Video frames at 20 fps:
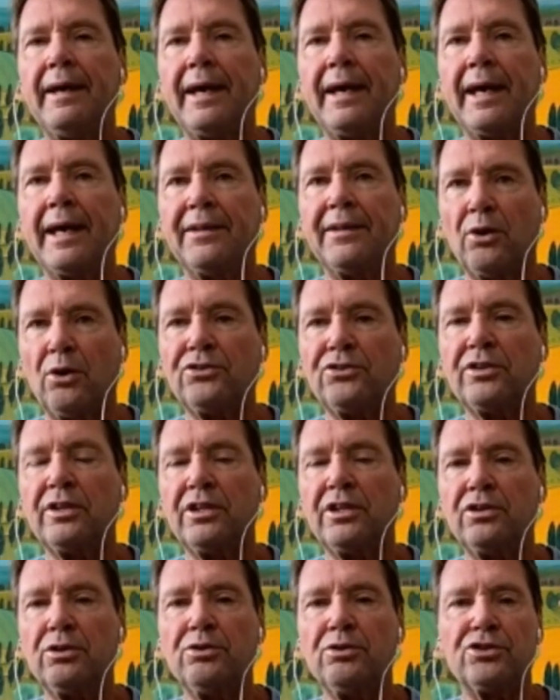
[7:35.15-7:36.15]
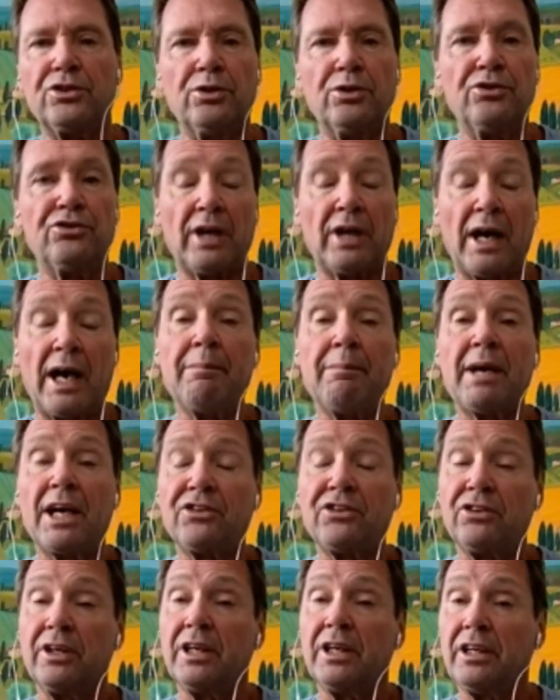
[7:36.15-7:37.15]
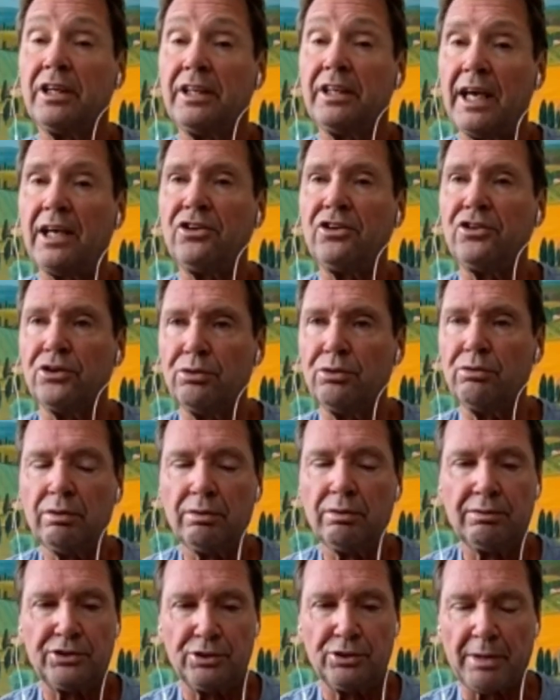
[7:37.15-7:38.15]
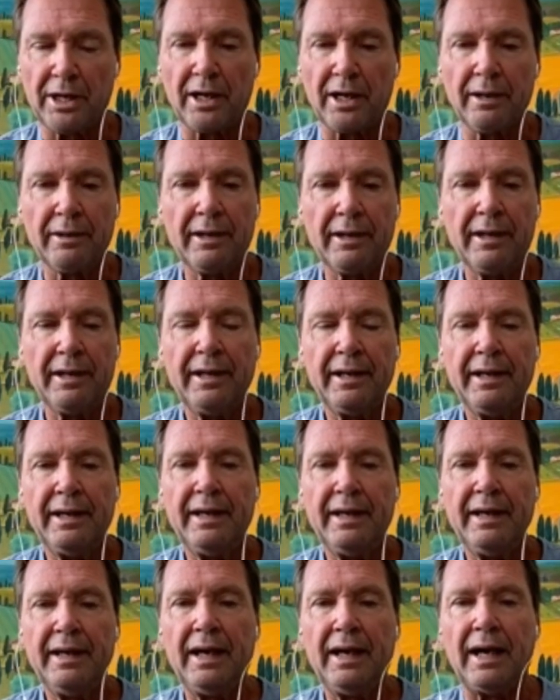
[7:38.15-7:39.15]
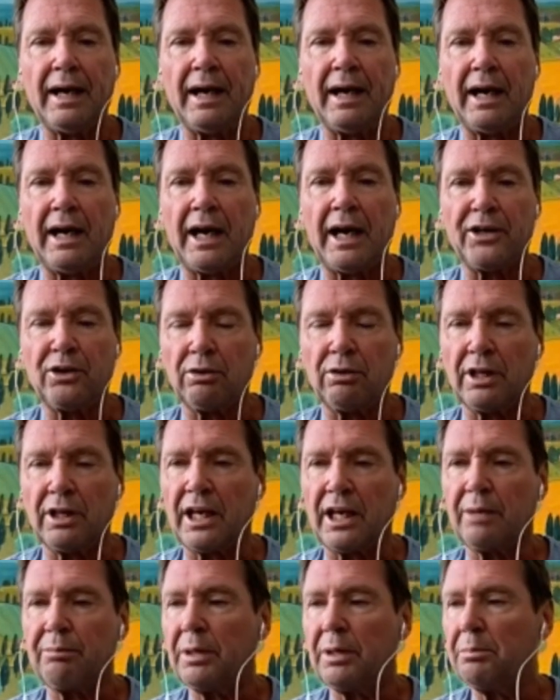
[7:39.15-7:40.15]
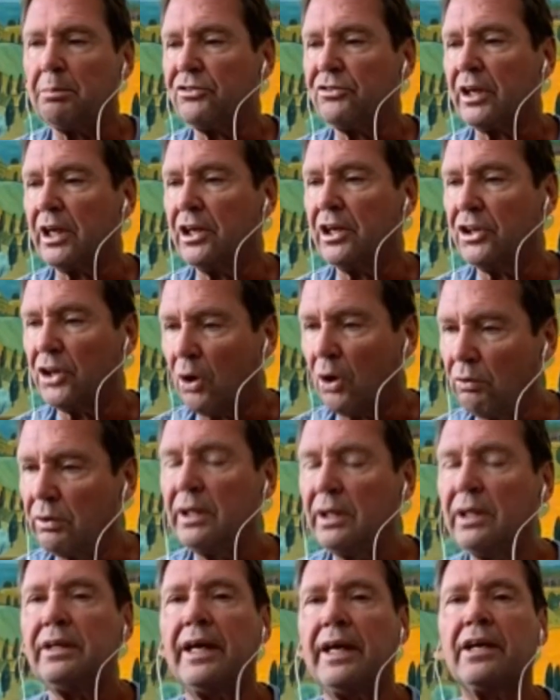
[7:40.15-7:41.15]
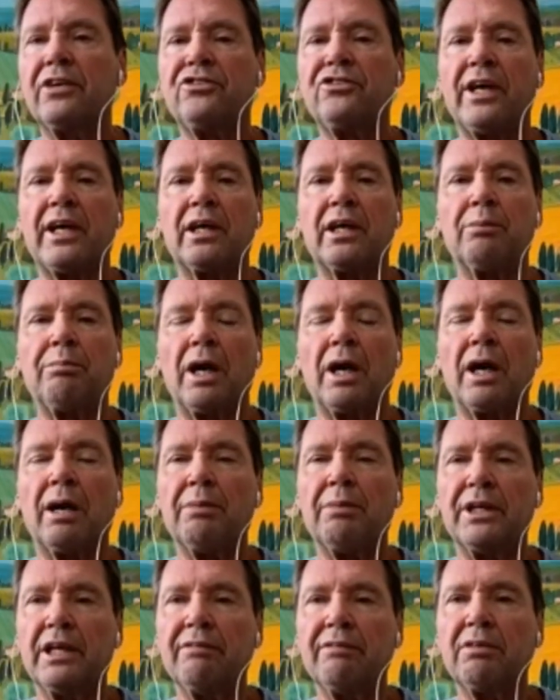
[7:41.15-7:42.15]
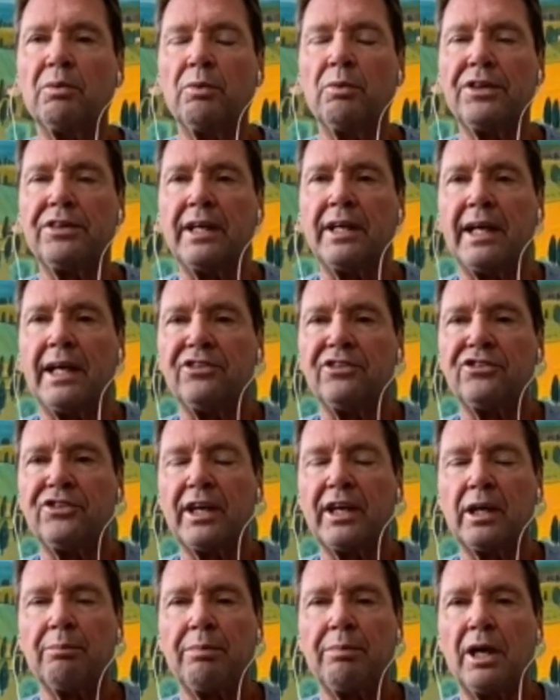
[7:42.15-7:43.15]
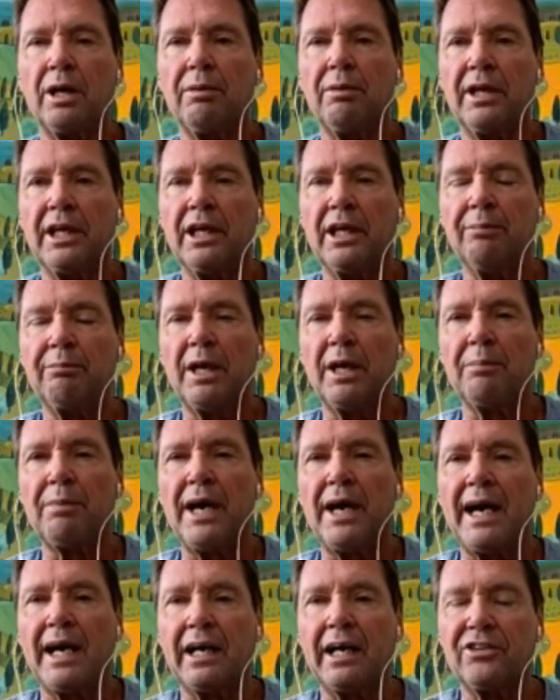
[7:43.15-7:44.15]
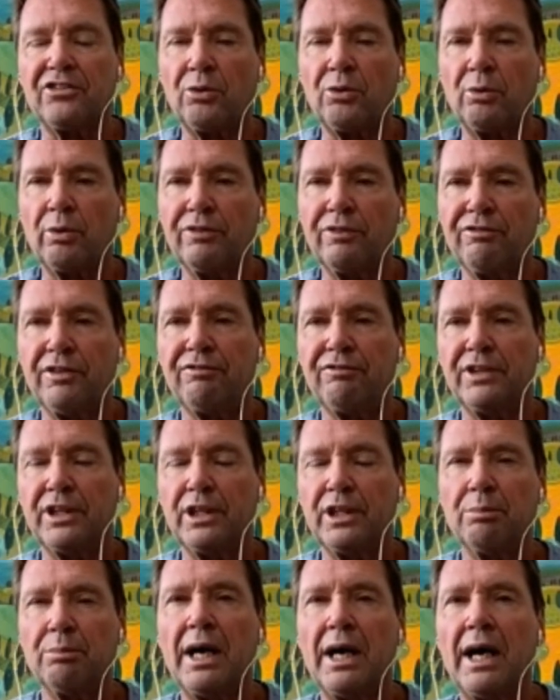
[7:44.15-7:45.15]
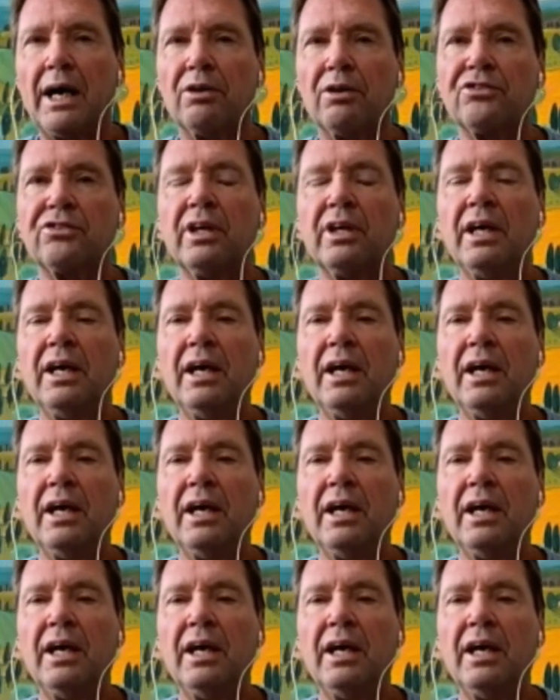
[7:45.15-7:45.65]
And those are the 2 shoes. I'm actually going to take two pair. I know a lot of people say don't take a second pair, but even with that second pair in my pack, it's only 15 pounds.